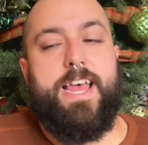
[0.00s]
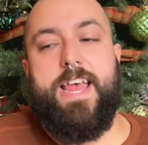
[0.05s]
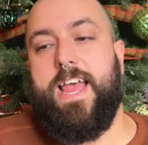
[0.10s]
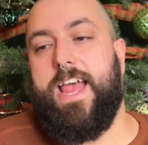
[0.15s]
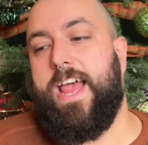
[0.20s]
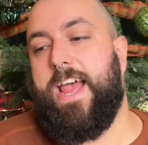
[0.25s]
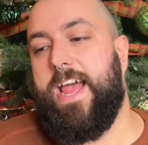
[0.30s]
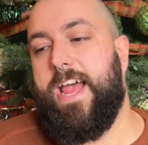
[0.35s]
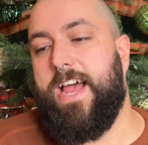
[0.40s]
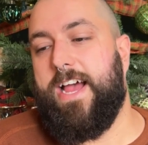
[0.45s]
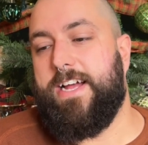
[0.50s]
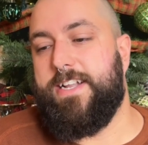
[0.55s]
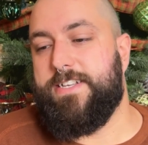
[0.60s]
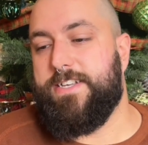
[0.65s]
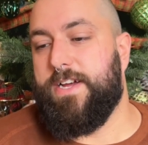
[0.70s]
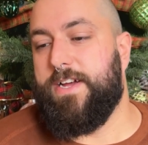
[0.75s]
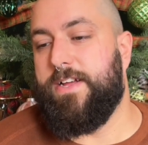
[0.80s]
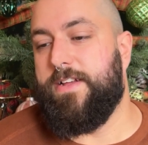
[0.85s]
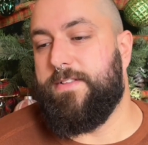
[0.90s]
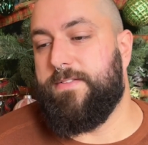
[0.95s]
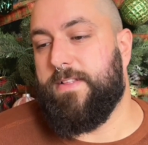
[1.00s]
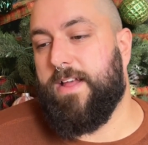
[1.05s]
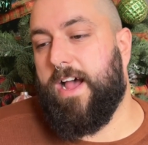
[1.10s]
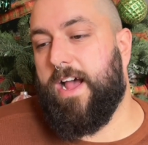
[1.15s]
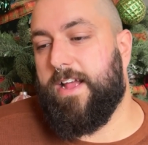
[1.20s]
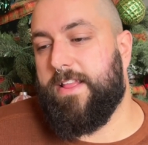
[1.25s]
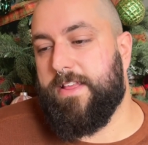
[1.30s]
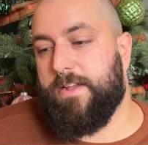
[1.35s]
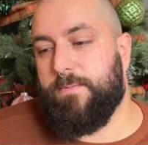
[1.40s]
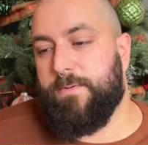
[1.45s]
And
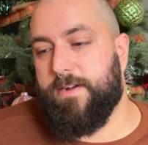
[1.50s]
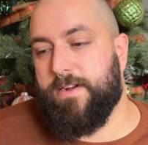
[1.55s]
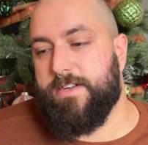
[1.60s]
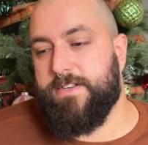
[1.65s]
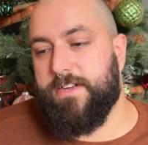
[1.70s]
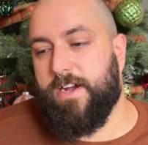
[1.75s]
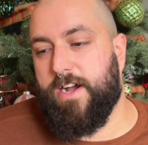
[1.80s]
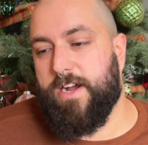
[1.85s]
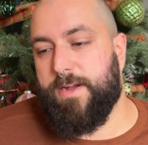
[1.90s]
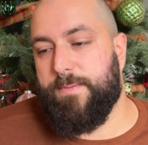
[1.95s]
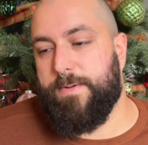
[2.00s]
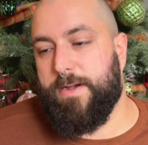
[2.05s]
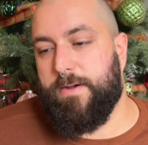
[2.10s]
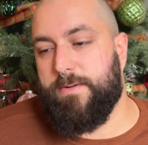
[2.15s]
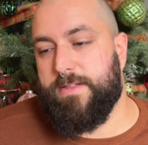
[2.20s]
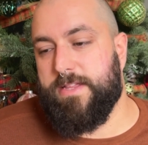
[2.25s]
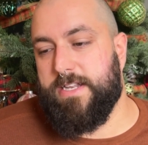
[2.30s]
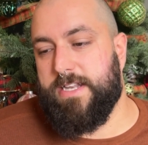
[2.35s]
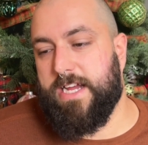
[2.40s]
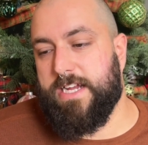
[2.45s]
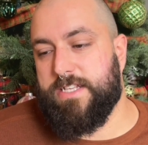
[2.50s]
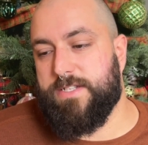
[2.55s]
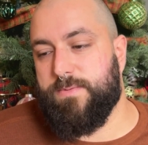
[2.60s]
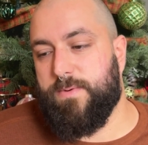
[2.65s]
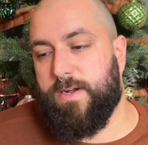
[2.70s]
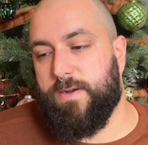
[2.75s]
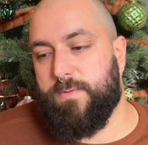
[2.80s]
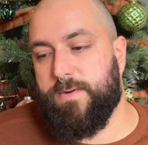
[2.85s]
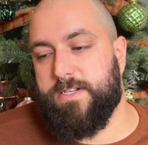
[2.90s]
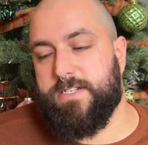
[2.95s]
I think we're going to talk about the next
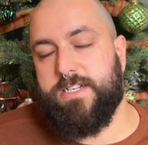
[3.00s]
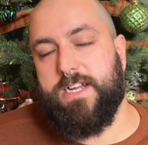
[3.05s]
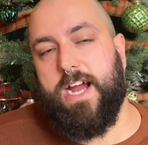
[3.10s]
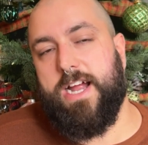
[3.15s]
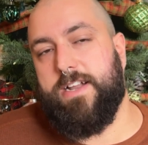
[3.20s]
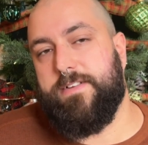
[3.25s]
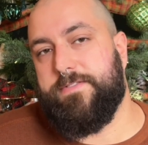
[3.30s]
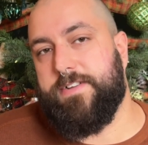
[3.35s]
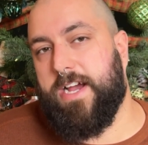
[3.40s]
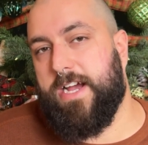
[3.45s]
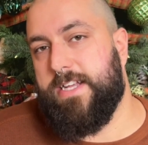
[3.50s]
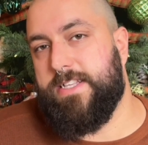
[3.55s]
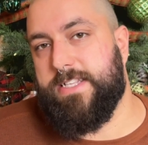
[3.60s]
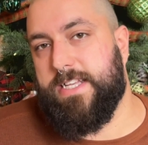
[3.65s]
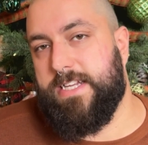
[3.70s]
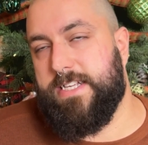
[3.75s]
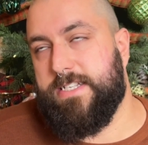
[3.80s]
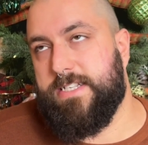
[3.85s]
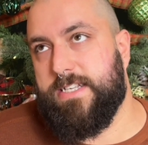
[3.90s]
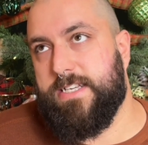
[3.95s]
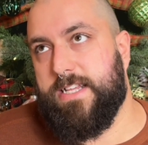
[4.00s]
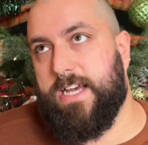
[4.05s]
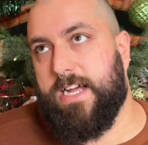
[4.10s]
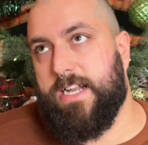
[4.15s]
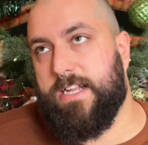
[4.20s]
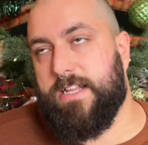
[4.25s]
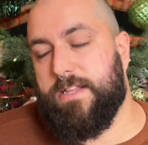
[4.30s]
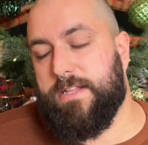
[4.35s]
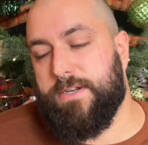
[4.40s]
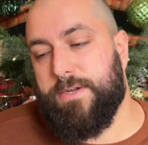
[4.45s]
one, which kind of ties into that
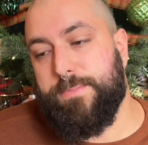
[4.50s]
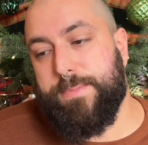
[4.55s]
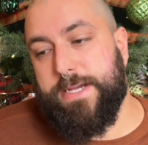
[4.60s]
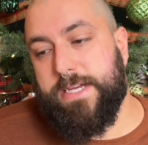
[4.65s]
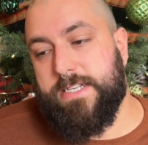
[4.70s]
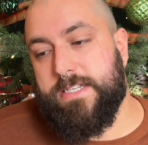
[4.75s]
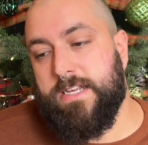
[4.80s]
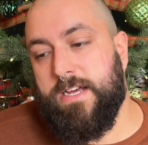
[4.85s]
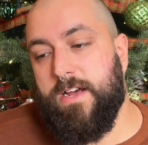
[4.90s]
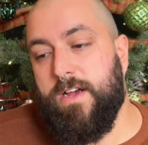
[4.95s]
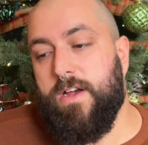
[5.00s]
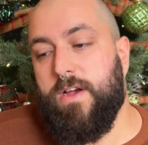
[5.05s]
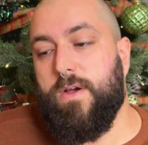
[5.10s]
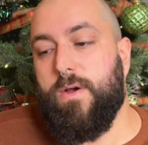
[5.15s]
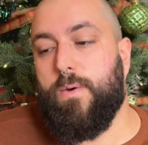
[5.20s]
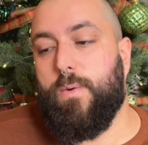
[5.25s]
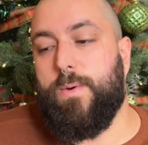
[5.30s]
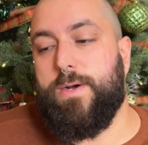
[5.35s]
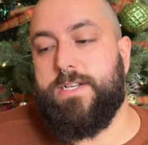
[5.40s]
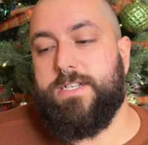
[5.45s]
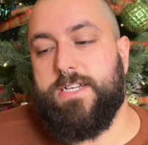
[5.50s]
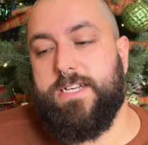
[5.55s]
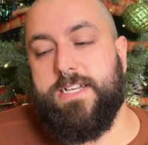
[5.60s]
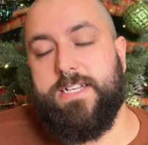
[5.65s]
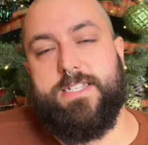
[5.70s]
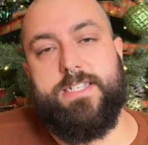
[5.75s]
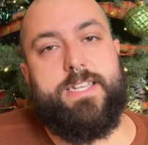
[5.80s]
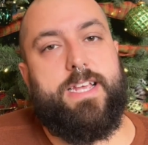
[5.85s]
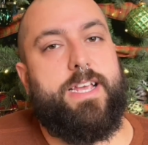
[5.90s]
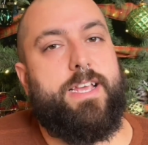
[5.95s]
a little bit, which
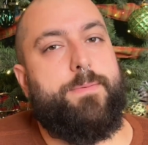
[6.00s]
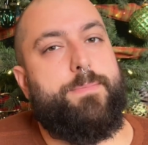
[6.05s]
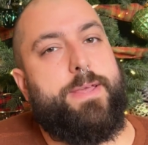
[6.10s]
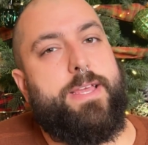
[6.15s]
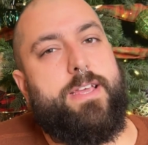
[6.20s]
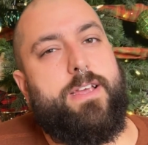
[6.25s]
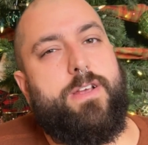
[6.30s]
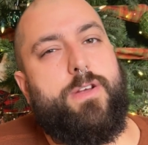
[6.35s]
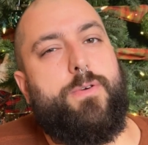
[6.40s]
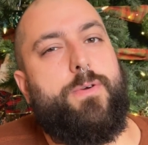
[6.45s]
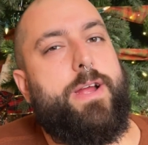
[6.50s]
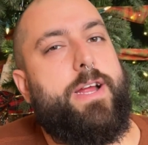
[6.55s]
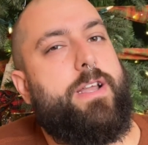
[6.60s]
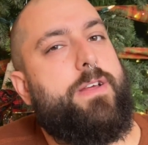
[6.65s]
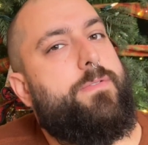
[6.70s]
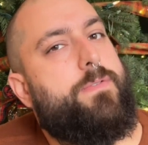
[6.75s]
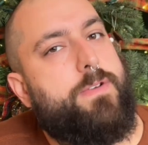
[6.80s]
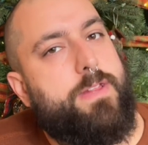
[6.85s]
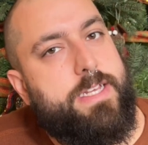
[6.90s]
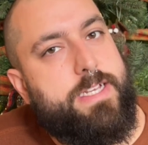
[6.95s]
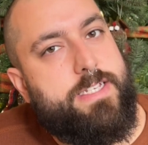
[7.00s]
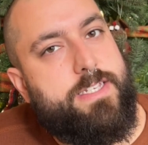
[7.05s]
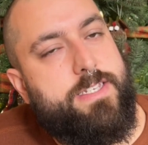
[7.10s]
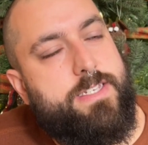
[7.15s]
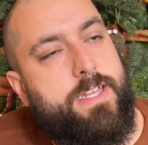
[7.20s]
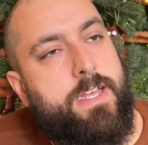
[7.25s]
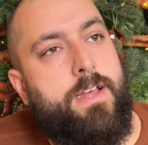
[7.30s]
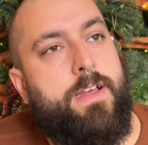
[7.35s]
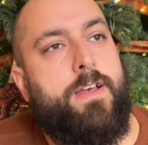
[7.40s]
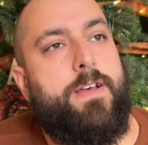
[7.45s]
is like being a creative release.